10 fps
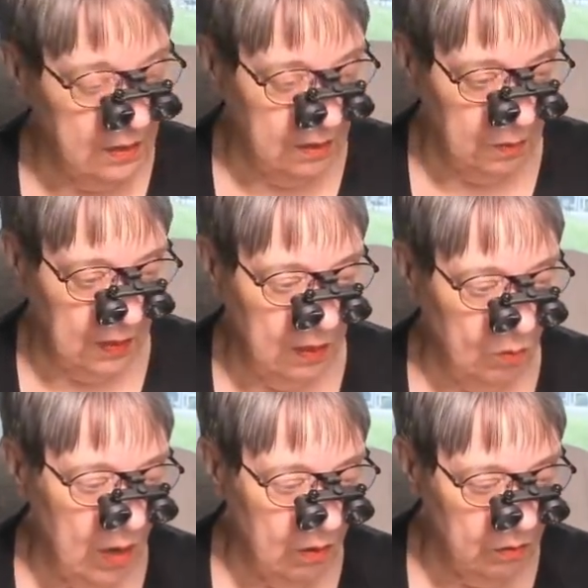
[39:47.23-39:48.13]
to me,
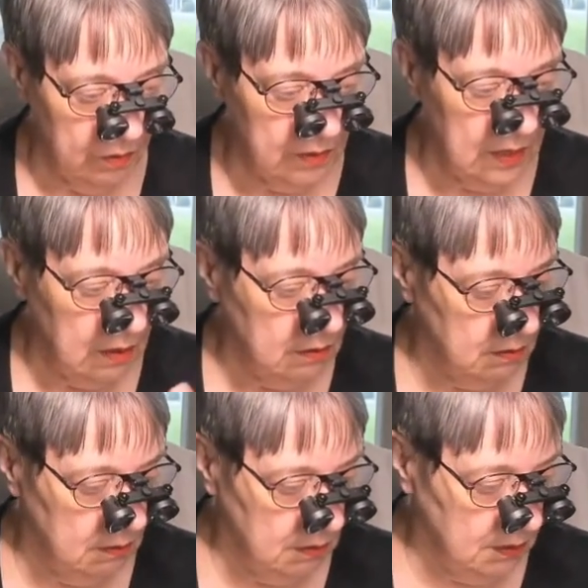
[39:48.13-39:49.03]
well, they'll
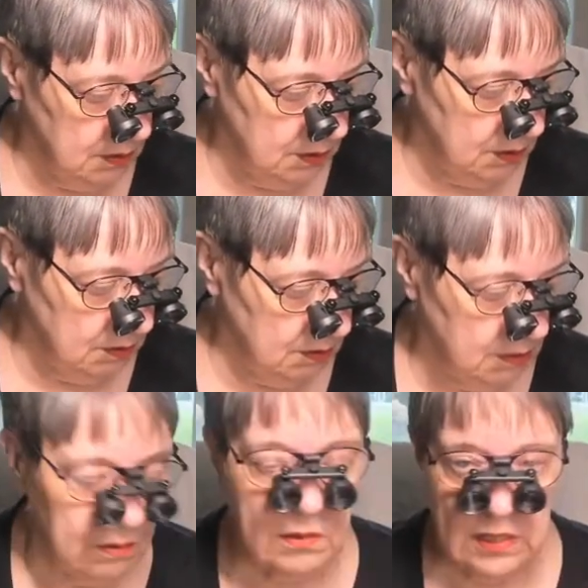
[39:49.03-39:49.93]

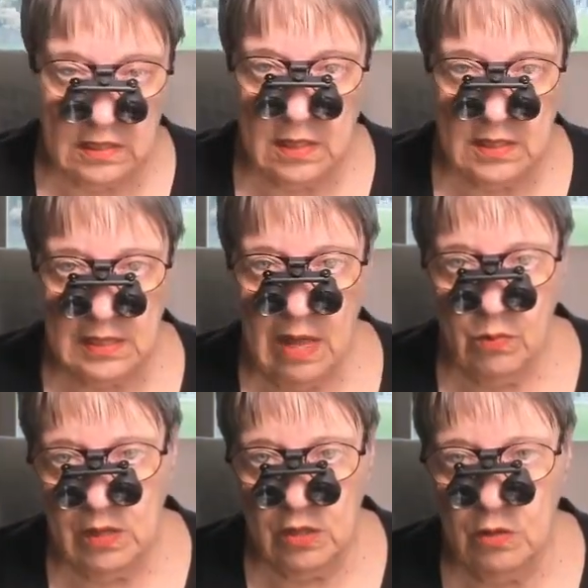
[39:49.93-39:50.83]
discuss that
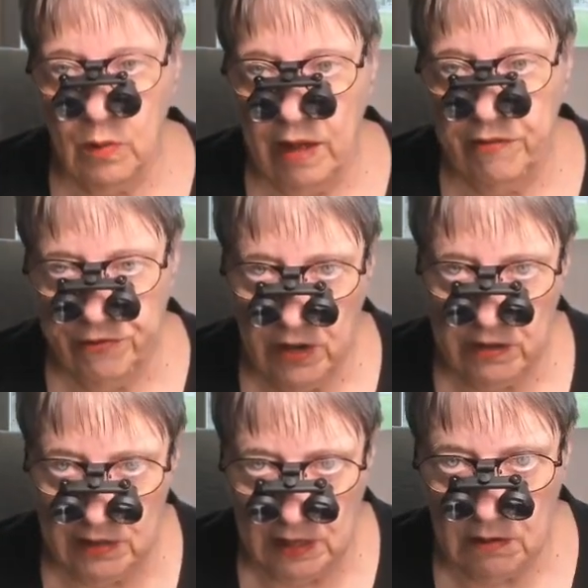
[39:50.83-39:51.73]
with you out
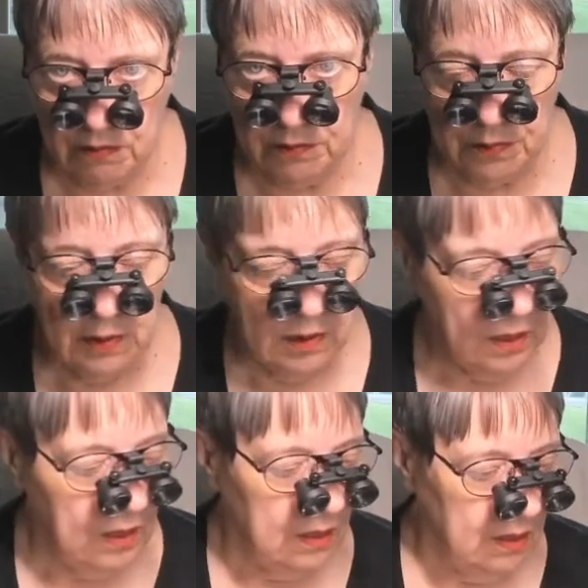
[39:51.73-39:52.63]
front. They'll
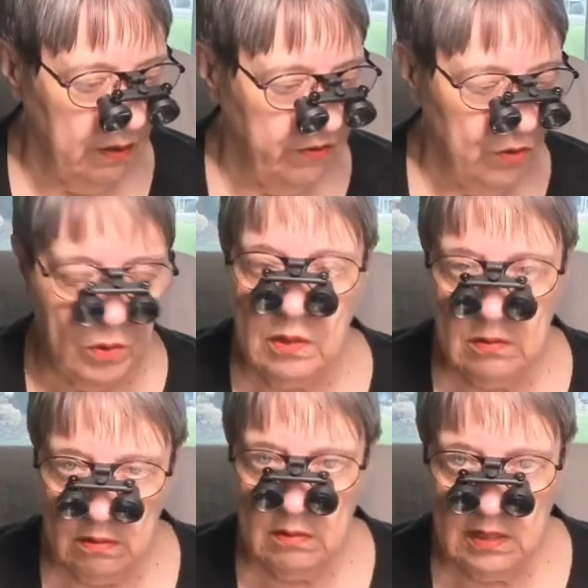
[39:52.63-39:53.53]
give you a
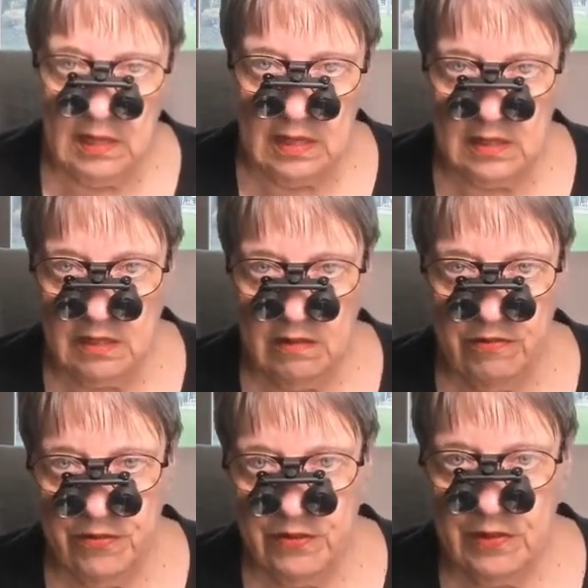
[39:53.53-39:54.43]
list
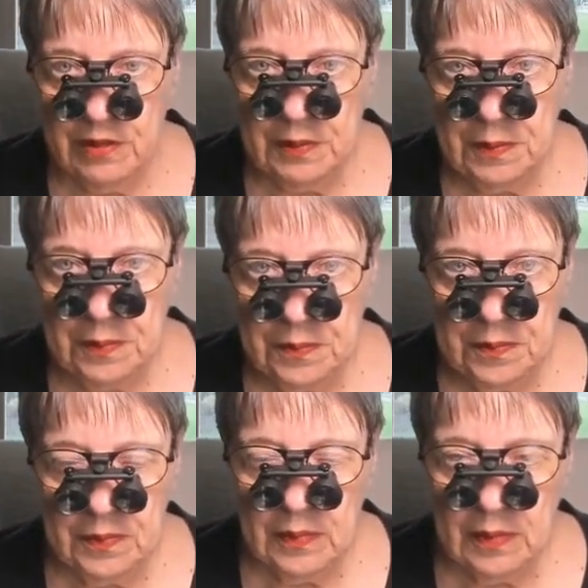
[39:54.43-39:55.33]
of
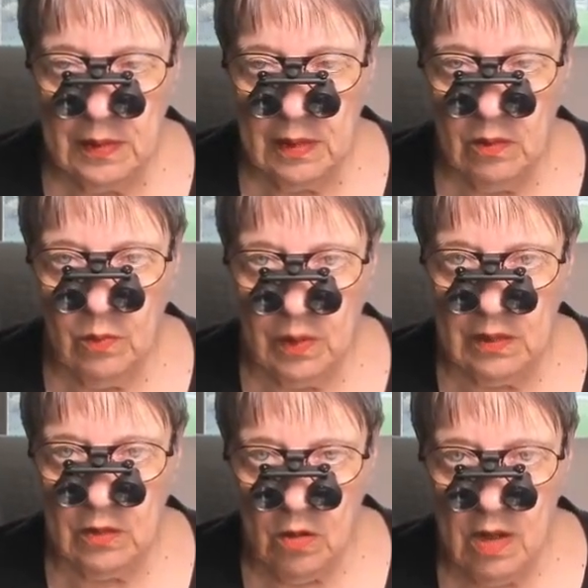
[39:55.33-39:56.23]
what
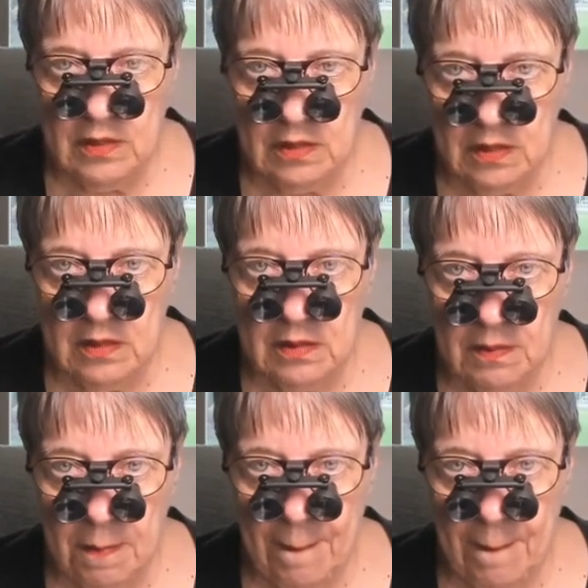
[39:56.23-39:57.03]
the cost is